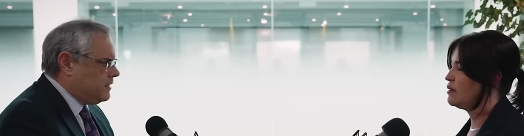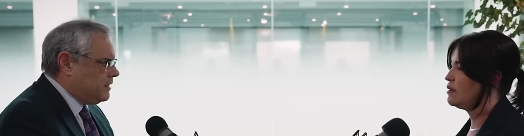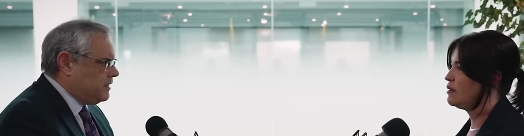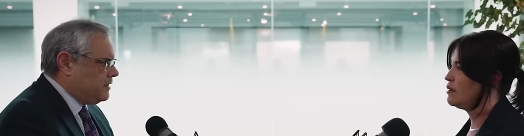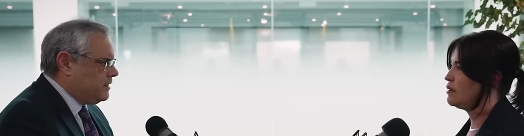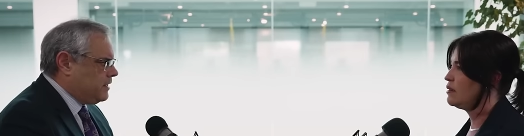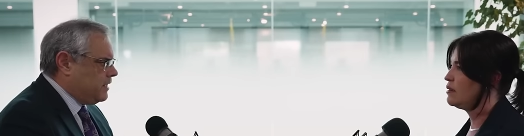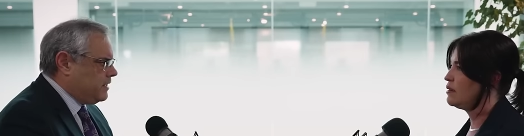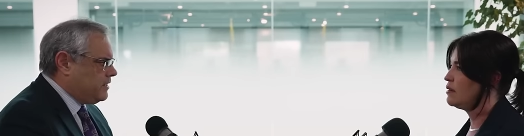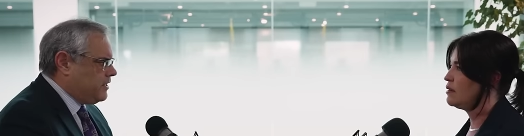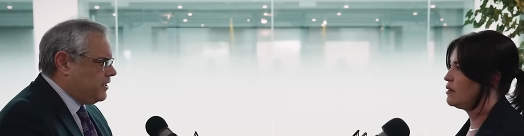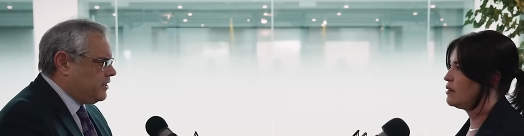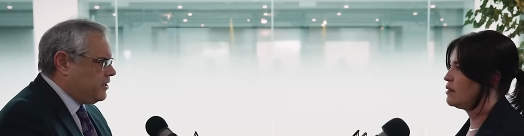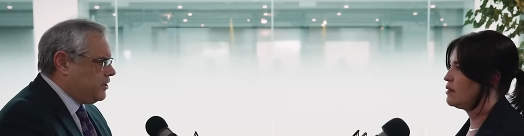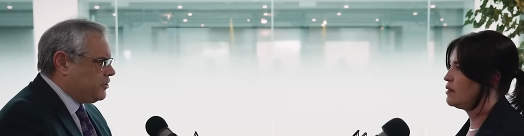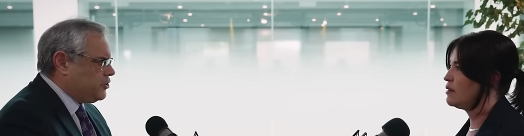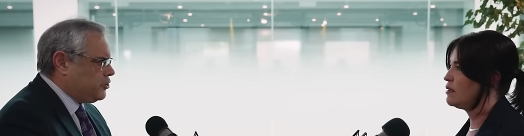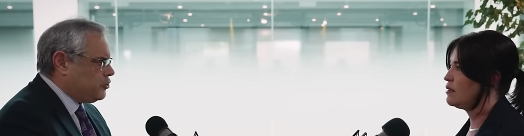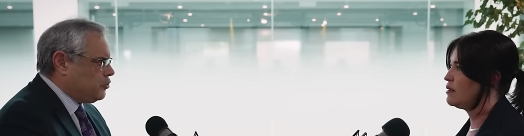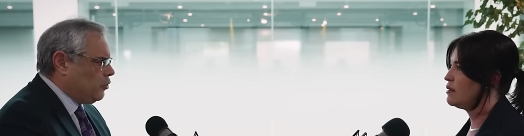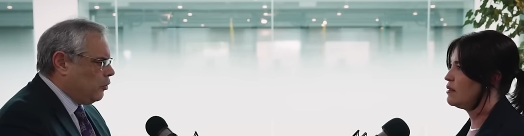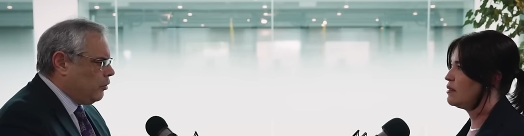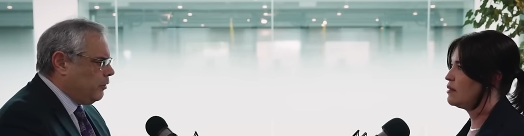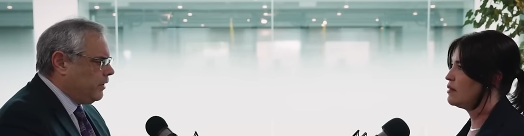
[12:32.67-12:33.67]
Speaker 1: the, the,
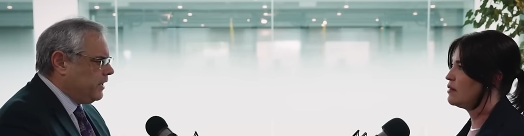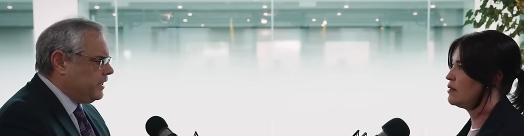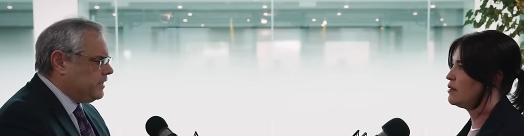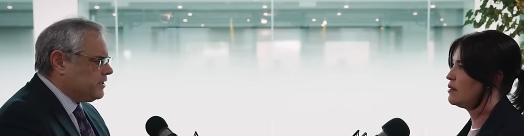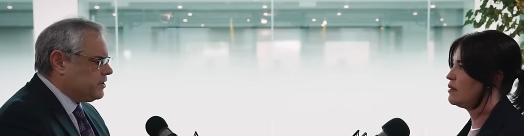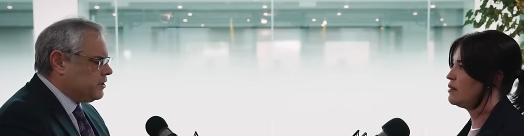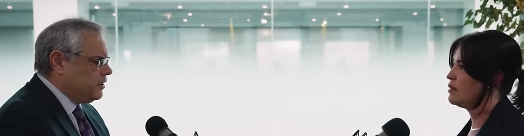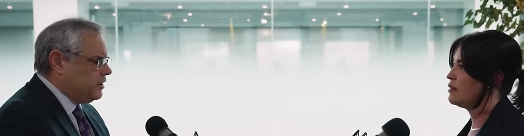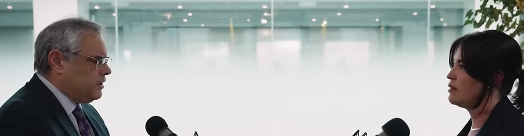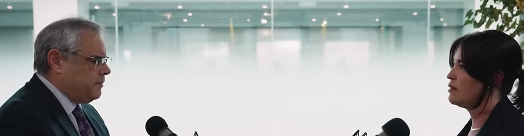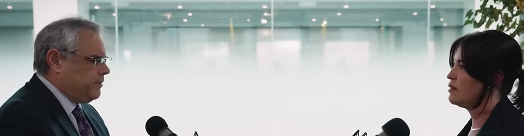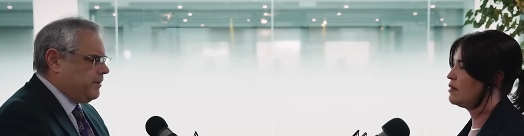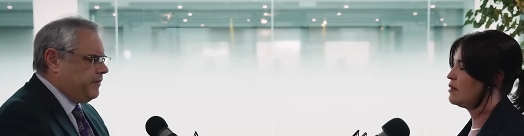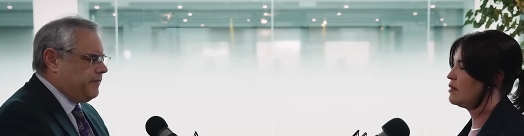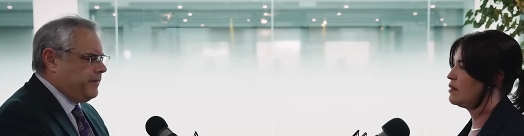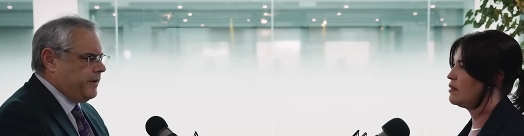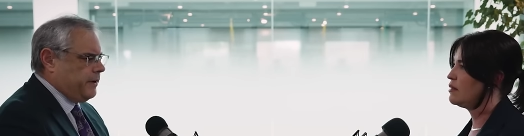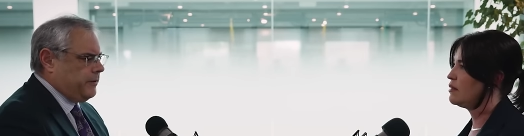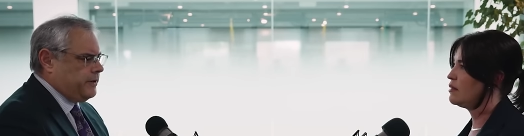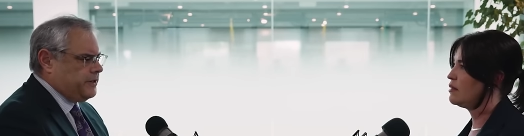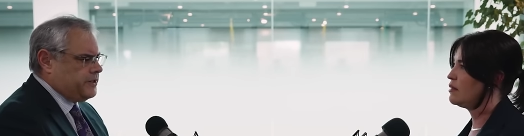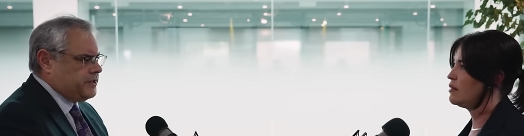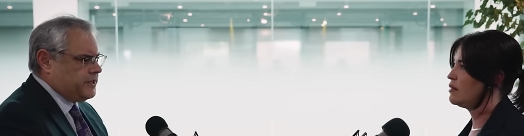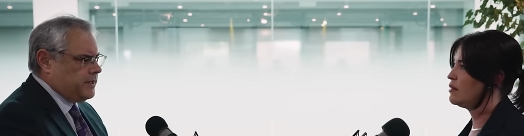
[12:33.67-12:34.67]
story is going to be
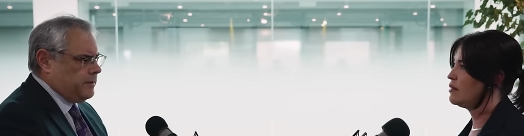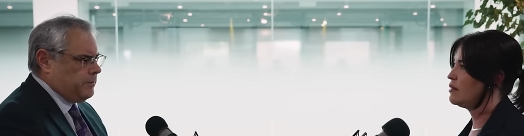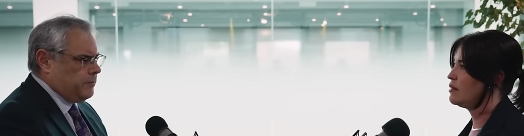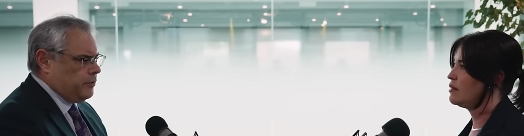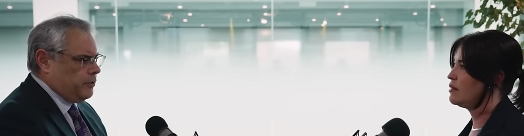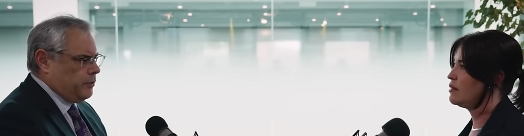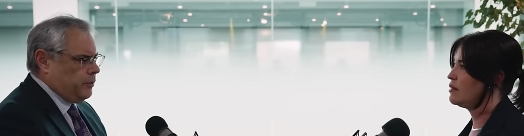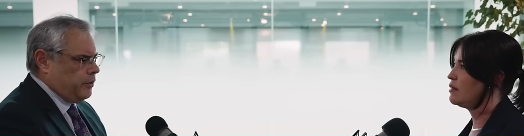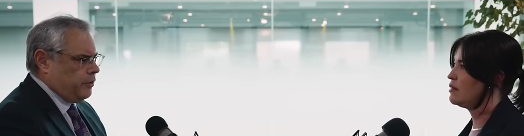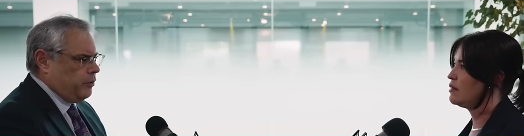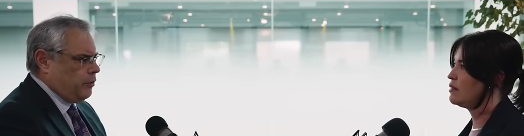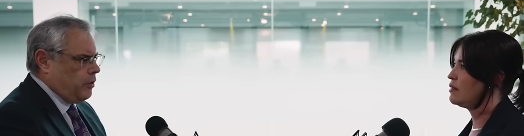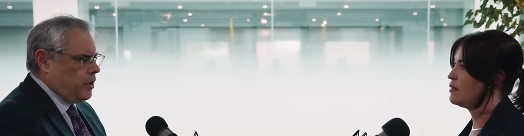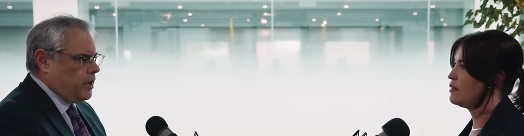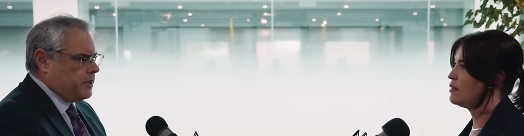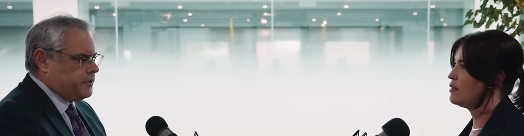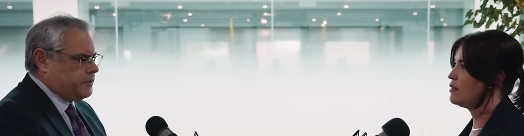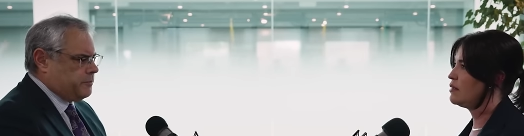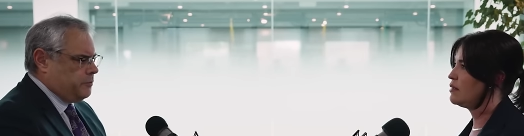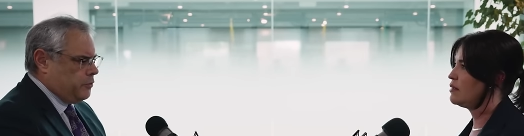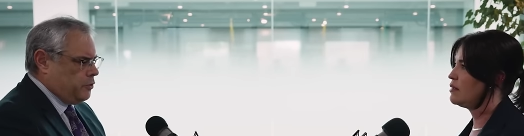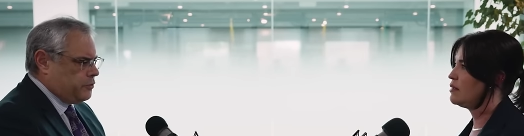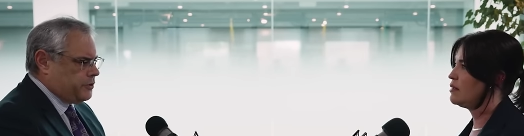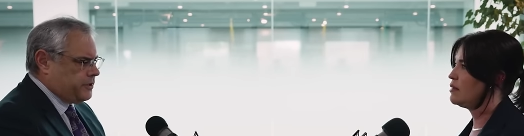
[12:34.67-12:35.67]
very similar
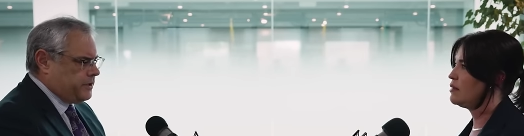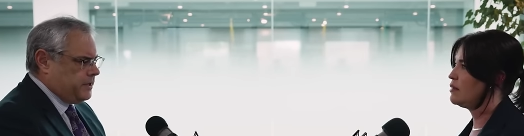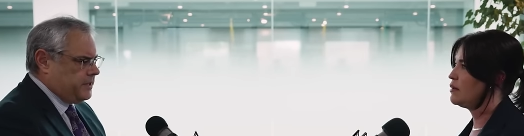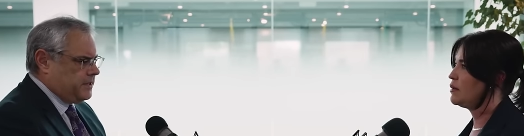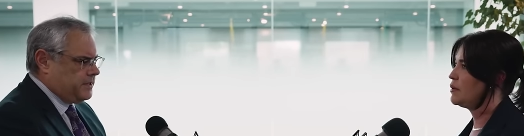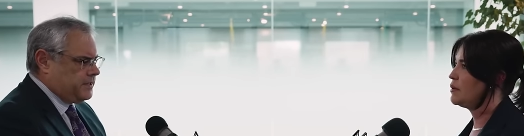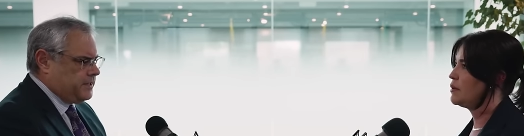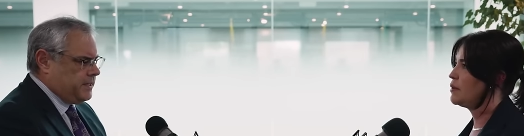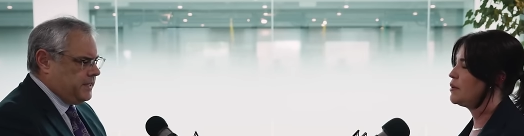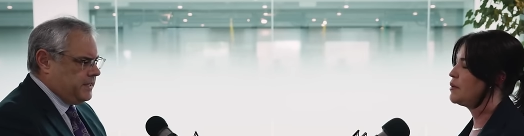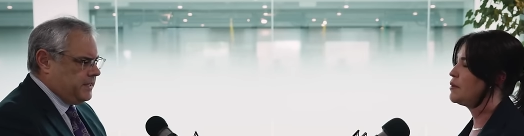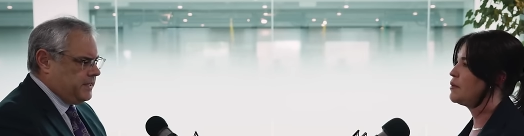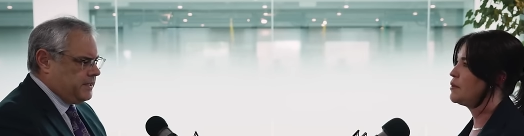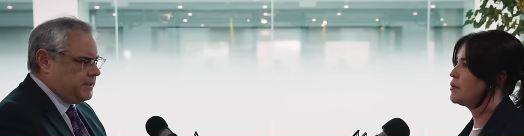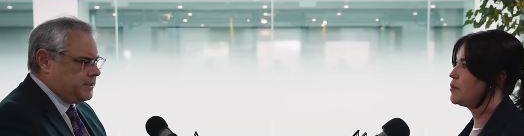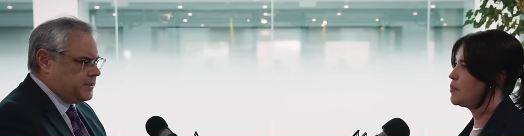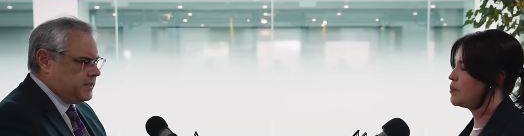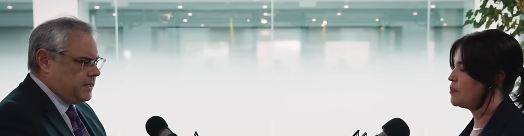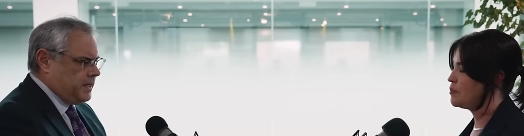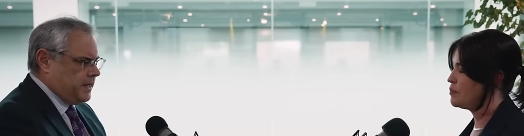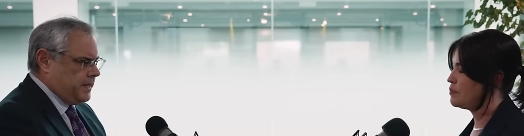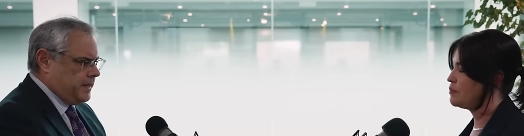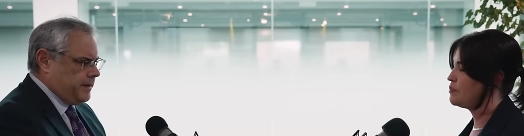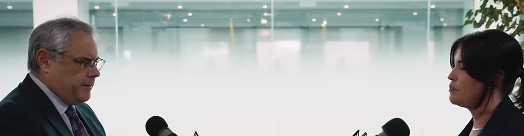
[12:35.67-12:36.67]
across most of the
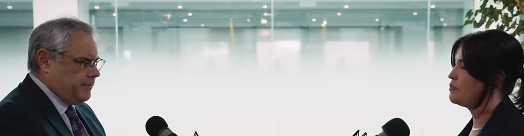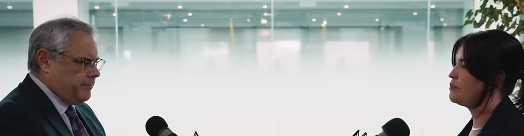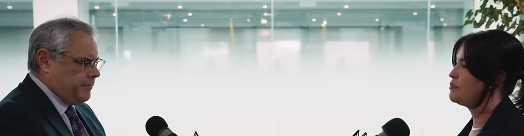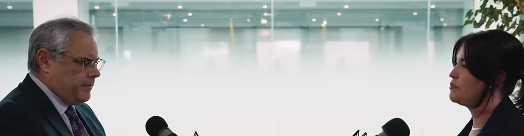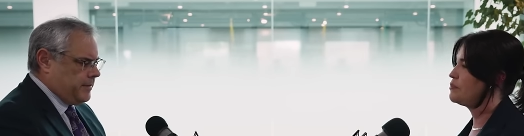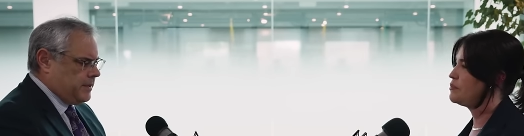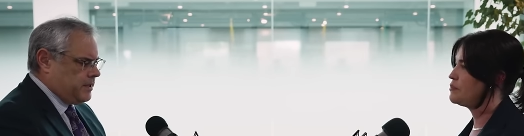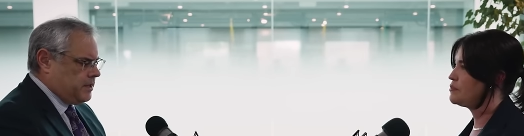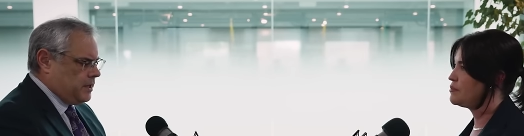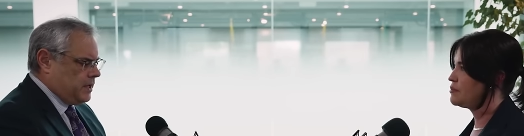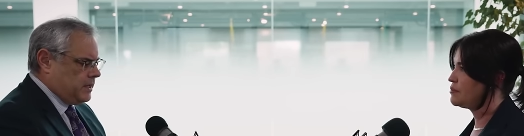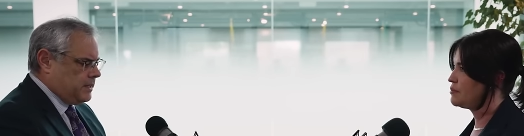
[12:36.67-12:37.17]
cities, um,